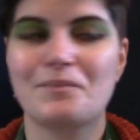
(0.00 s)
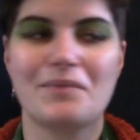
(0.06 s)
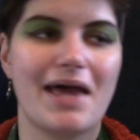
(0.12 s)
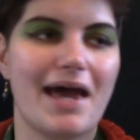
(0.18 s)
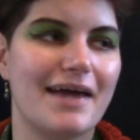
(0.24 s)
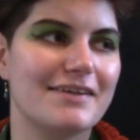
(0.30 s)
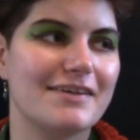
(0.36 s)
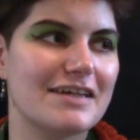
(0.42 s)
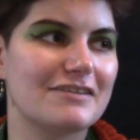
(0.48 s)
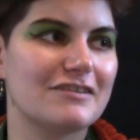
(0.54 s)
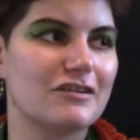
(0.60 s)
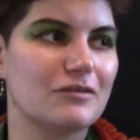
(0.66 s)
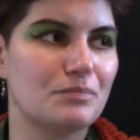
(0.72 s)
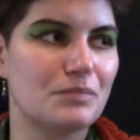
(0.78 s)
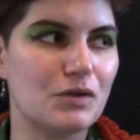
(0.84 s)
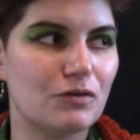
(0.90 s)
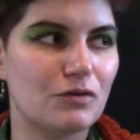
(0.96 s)
And there's
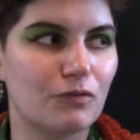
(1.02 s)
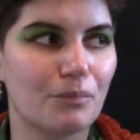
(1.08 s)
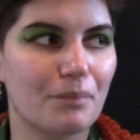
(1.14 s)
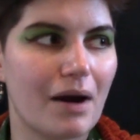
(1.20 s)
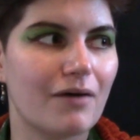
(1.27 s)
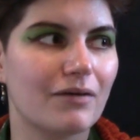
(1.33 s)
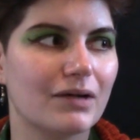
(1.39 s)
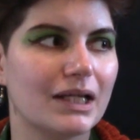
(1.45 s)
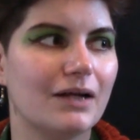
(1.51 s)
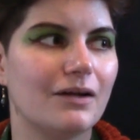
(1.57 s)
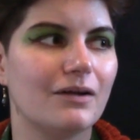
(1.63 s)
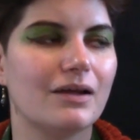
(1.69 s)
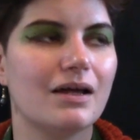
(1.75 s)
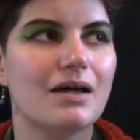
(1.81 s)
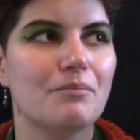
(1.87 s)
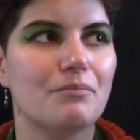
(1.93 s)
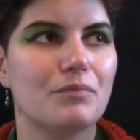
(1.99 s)
this beautiful
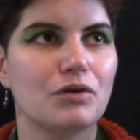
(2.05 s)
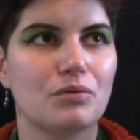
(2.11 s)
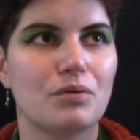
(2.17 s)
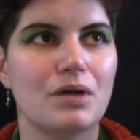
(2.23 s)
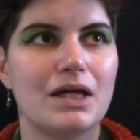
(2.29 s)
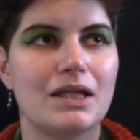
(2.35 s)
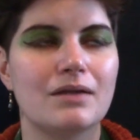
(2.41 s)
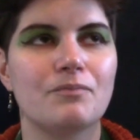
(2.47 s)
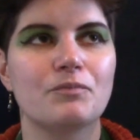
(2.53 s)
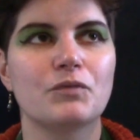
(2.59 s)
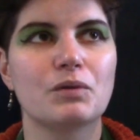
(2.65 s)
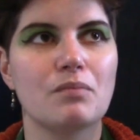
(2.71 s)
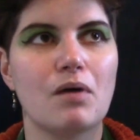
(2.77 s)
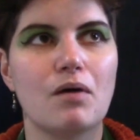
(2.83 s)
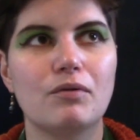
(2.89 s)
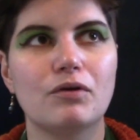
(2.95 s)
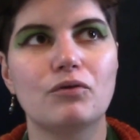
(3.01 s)
parallel between the
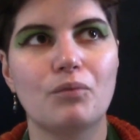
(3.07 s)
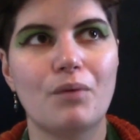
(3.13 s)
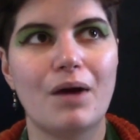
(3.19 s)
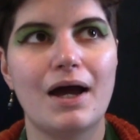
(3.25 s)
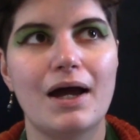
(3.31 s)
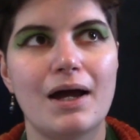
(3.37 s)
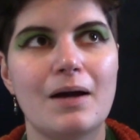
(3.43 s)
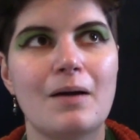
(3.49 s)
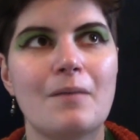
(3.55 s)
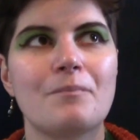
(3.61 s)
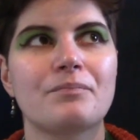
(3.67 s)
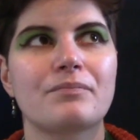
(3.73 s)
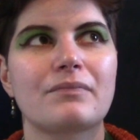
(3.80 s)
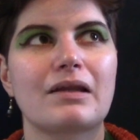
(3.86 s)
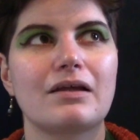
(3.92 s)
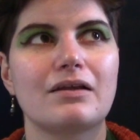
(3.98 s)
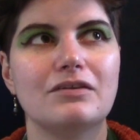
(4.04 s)
moment where
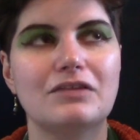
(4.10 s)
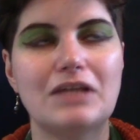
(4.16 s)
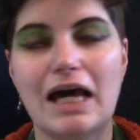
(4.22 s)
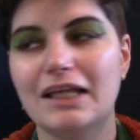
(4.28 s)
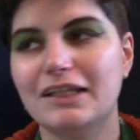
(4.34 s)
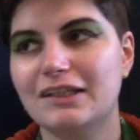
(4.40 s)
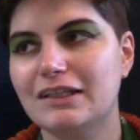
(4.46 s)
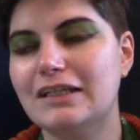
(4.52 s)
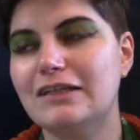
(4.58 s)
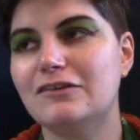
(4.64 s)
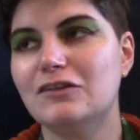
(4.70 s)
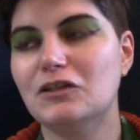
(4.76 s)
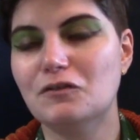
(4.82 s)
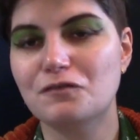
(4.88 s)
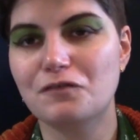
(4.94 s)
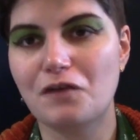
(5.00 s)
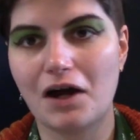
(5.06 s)
Death is
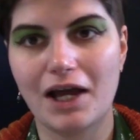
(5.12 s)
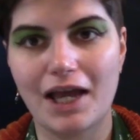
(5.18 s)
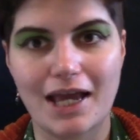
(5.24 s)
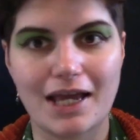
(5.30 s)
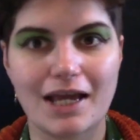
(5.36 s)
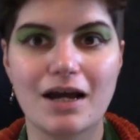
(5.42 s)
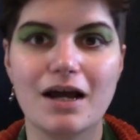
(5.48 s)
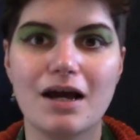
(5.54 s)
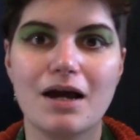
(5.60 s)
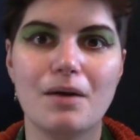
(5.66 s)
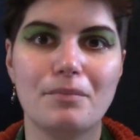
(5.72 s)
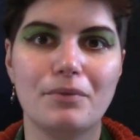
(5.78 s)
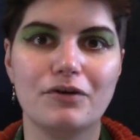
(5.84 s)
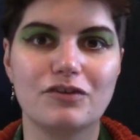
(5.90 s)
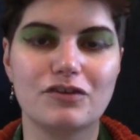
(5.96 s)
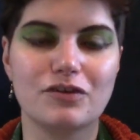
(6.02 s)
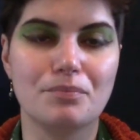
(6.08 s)
defying
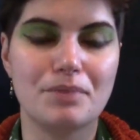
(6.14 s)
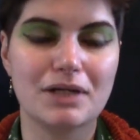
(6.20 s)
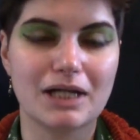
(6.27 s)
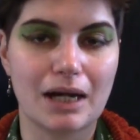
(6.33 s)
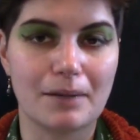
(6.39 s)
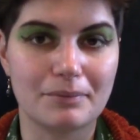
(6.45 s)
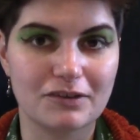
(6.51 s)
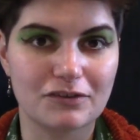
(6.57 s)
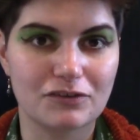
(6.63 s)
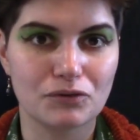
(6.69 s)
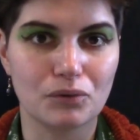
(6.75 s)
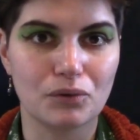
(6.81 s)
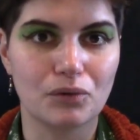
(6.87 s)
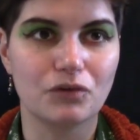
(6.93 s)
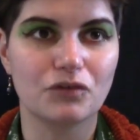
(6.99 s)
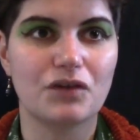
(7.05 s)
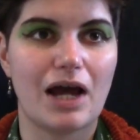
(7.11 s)
Puss to pick up his
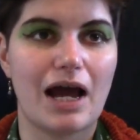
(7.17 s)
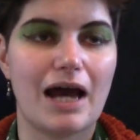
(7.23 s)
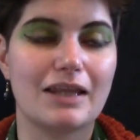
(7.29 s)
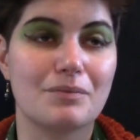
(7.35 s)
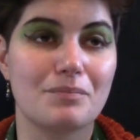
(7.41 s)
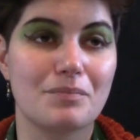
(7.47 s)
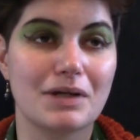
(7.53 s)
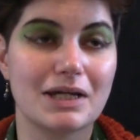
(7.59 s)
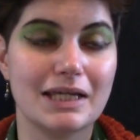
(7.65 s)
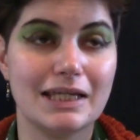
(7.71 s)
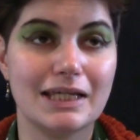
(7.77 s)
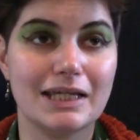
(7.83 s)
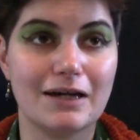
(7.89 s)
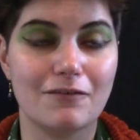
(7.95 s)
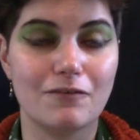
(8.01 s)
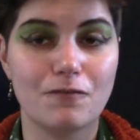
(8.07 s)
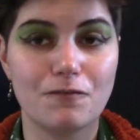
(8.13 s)
sword at the
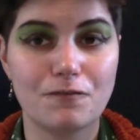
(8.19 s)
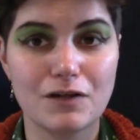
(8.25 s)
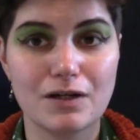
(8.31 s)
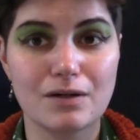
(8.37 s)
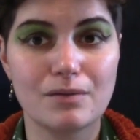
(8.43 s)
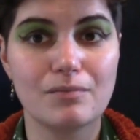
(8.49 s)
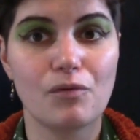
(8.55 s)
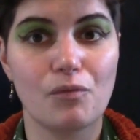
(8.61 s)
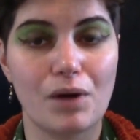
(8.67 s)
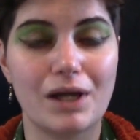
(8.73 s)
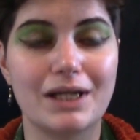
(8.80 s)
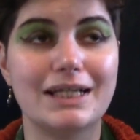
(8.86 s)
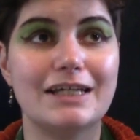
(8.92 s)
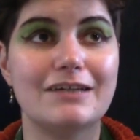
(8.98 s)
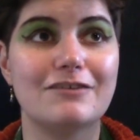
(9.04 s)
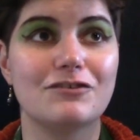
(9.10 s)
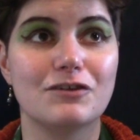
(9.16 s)
beginning of the film when
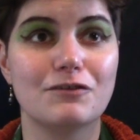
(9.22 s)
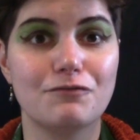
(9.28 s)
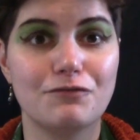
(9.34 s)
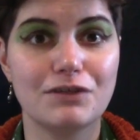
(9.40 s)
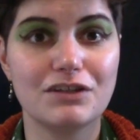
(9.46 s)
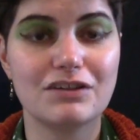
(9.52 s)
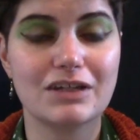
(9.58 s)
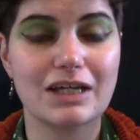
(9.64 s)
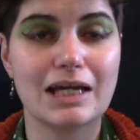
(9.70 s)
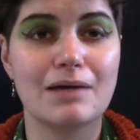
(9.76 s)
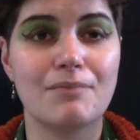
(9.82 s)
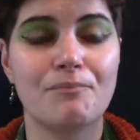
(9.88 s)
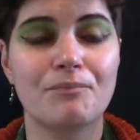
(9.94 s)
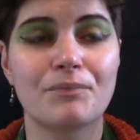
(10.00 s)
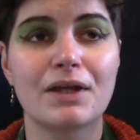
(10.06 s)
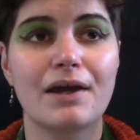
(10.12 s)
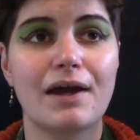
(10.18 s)
he is defeating
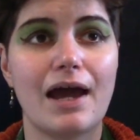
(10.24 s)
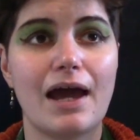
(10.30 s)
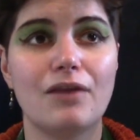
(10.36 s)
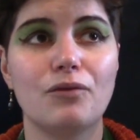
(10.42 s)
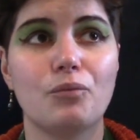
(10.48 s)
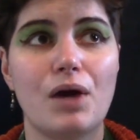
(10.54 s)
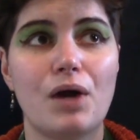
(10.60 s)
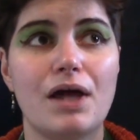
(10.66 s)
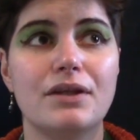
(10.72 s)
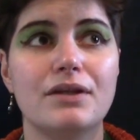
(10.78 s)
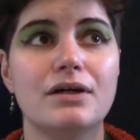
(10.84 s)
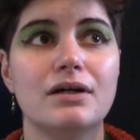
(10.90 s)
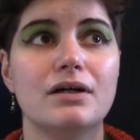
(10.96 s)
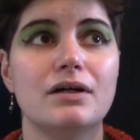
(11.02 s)
him, and when